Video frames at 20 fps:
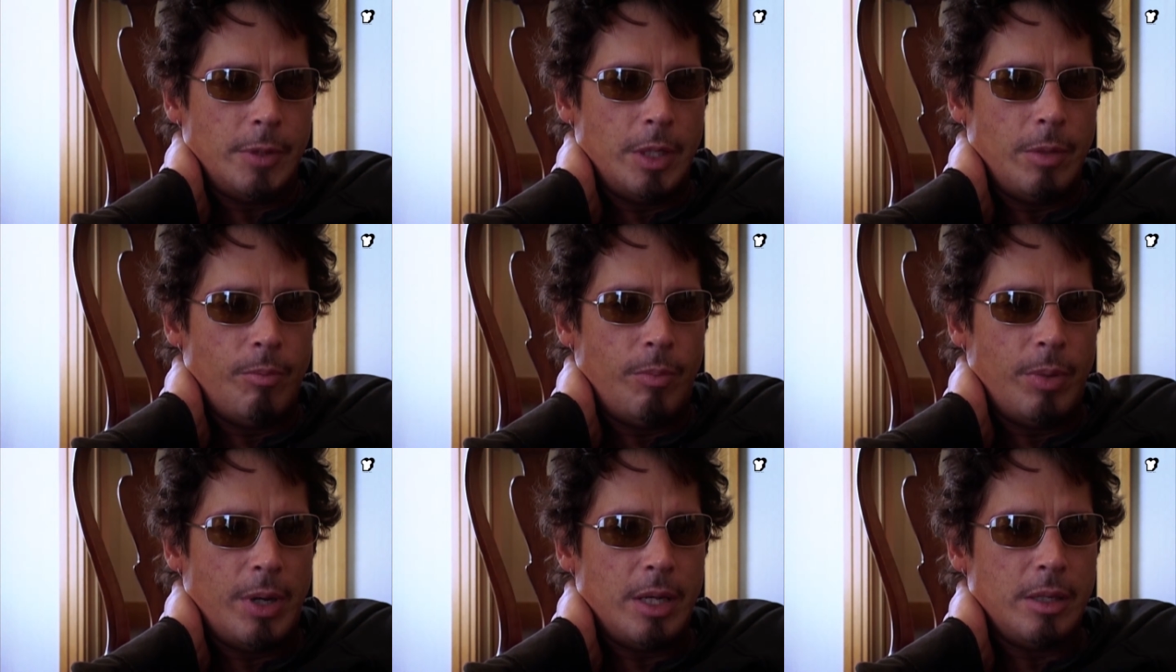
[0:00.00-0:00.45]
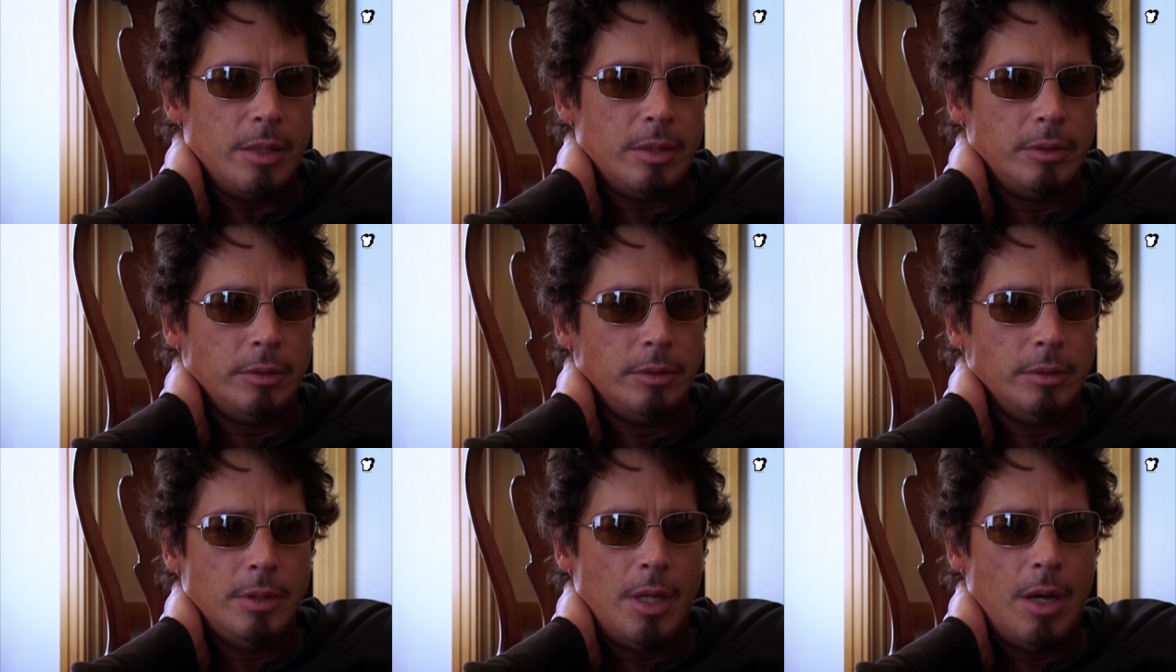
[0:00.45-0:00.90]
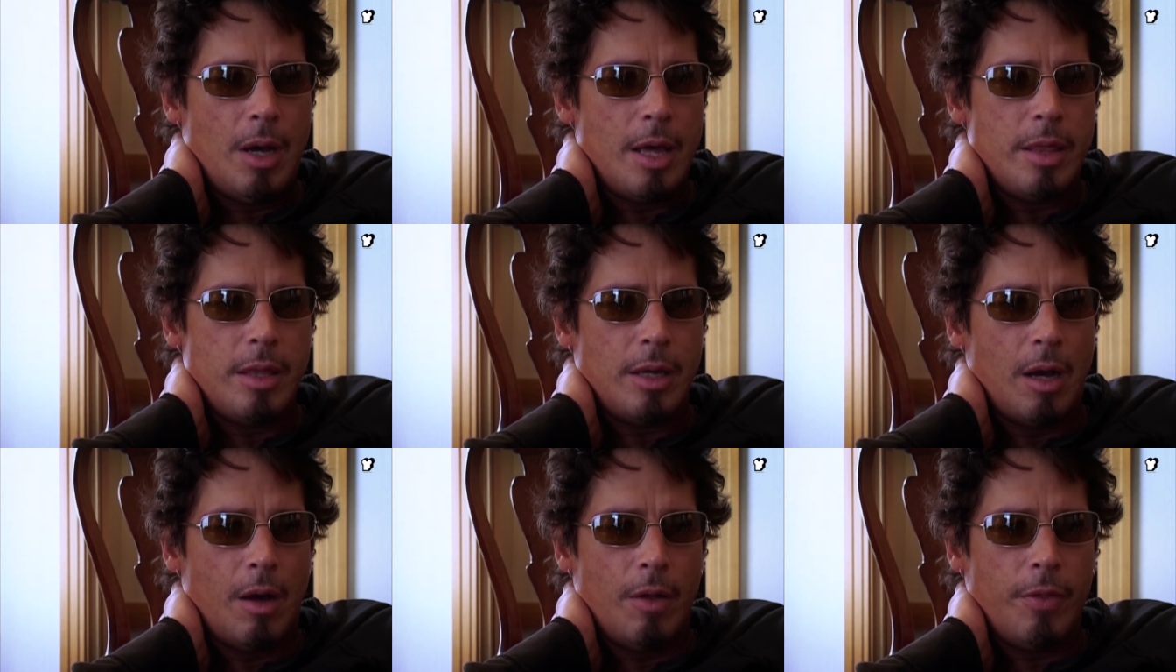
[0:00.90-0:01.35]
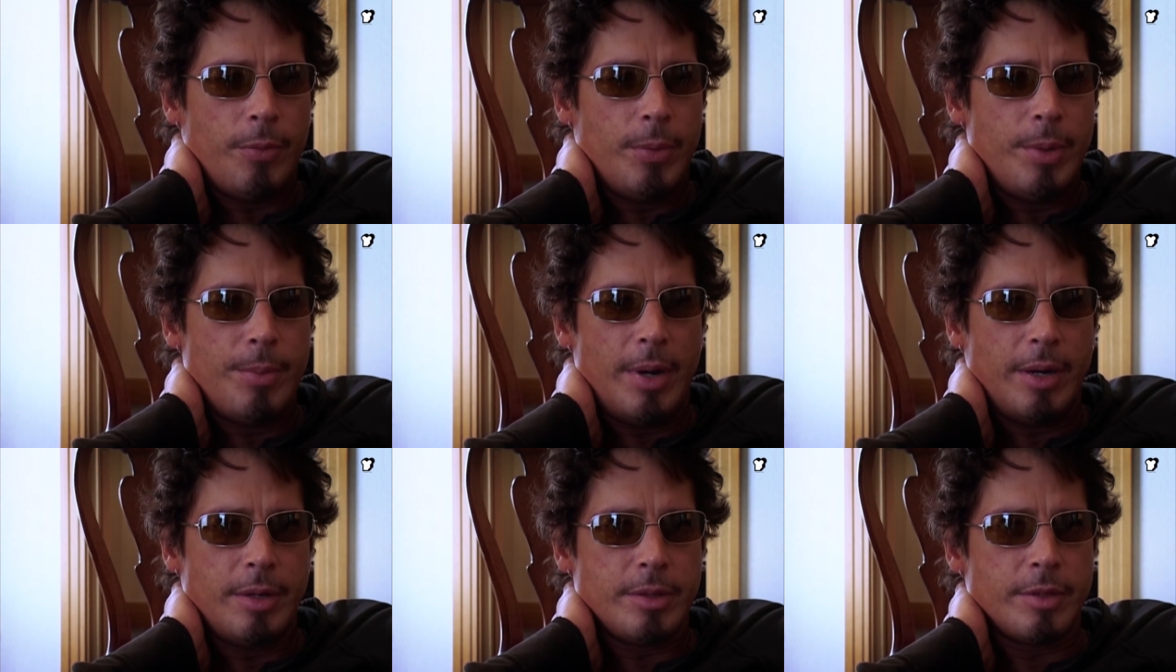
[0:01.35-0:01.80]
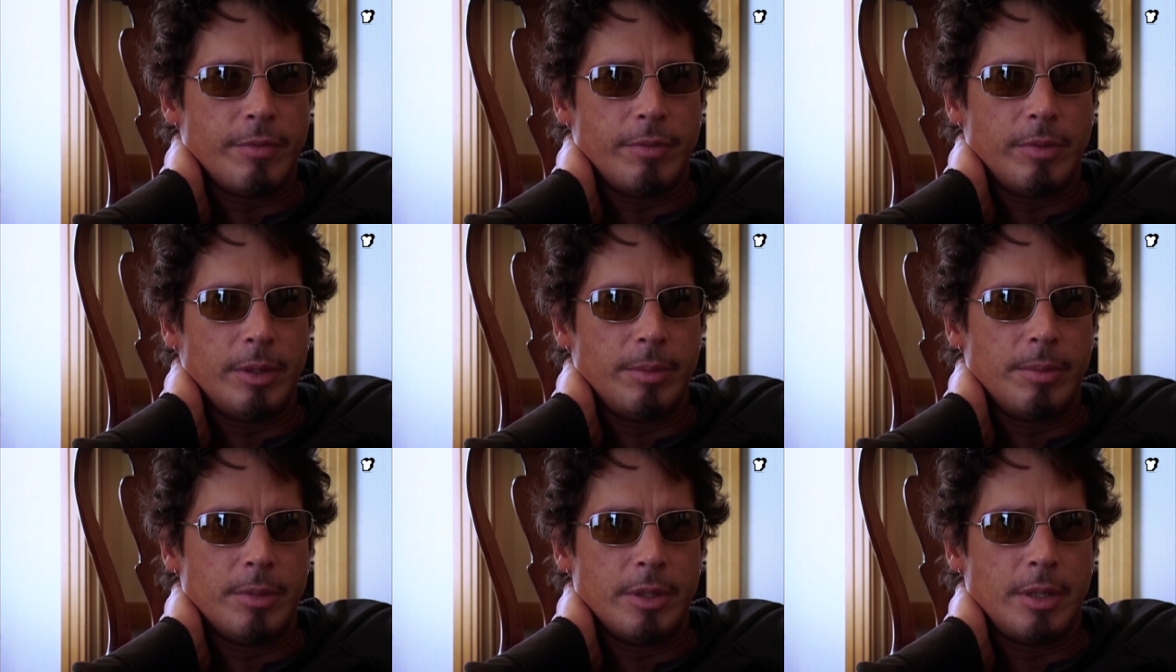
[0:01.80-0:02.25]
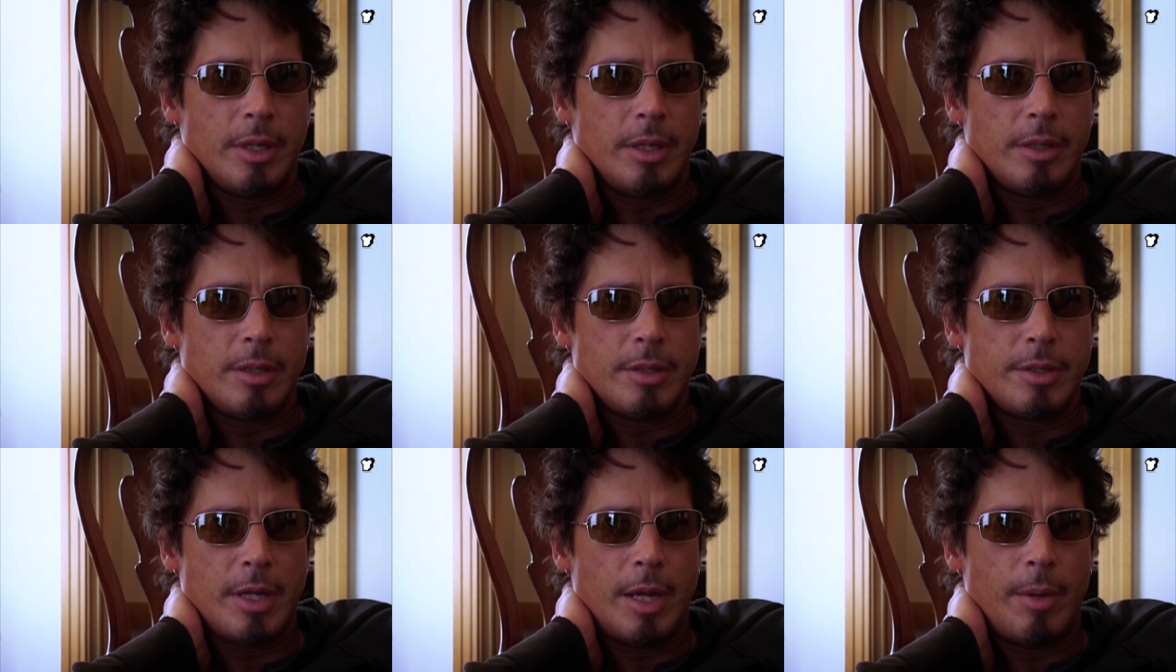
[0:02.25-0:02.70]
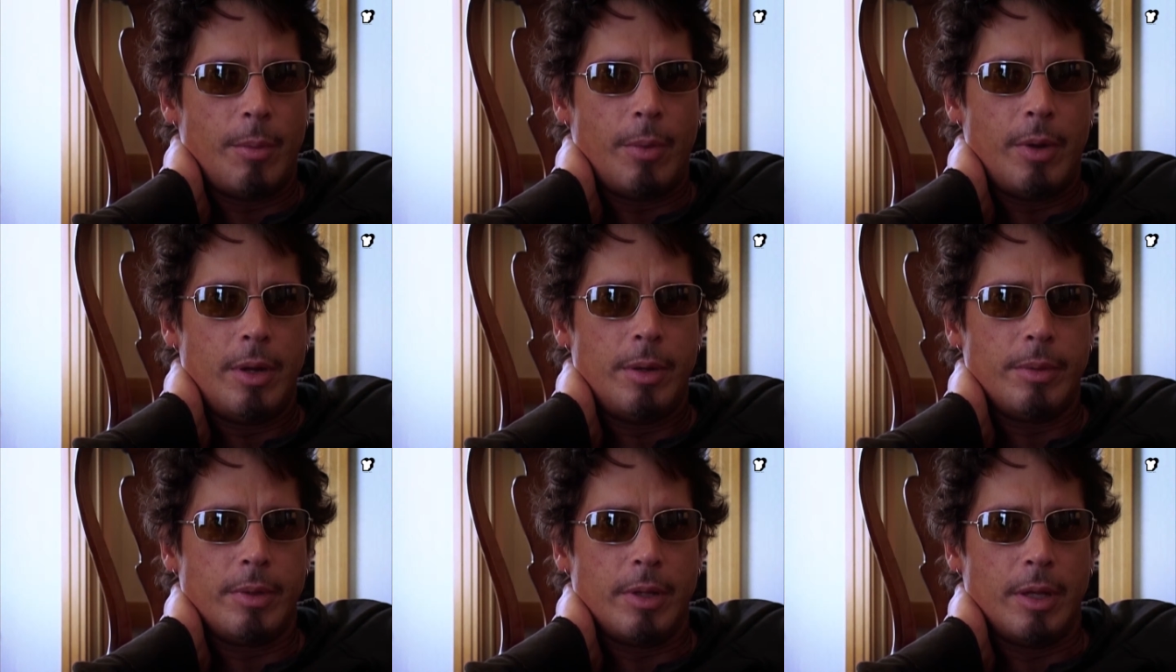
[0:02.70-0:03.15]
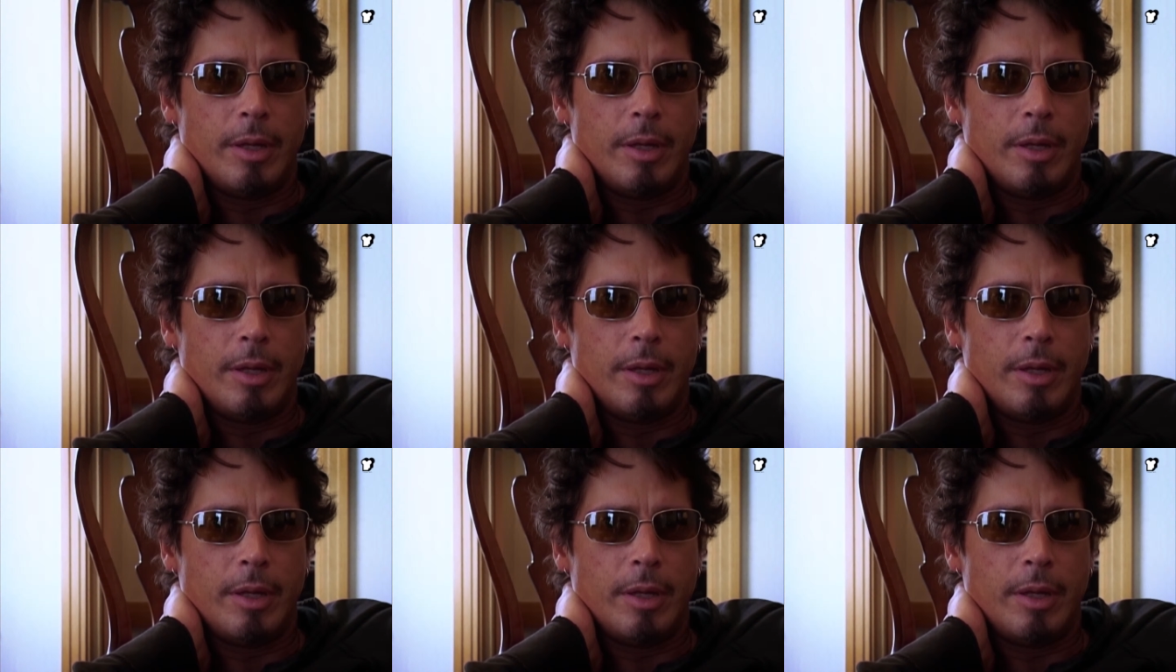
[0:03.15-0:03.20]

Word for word: but no, I think all three records have really been done the same way with